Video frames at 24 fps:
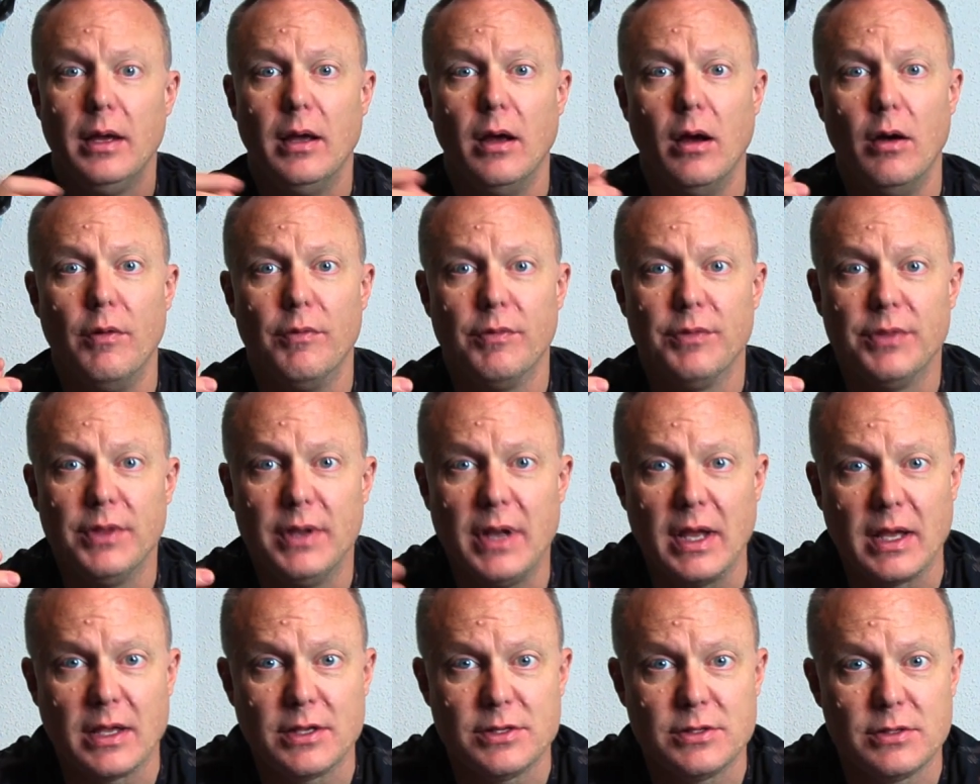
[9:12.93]
over the
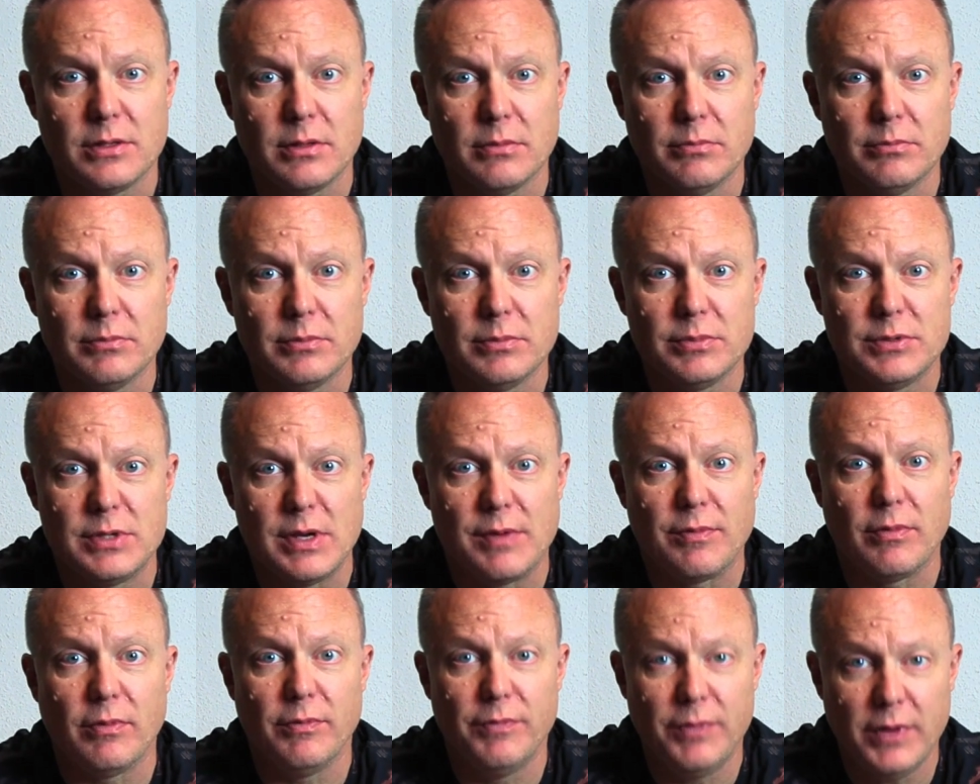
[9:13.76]
next
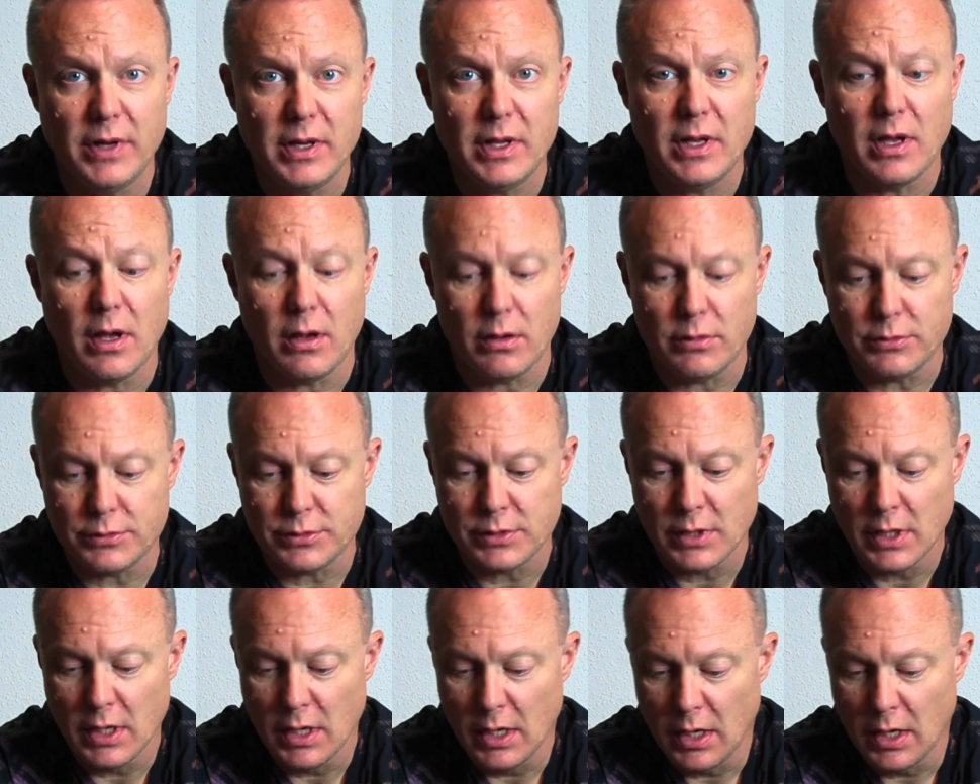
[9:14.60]
several videos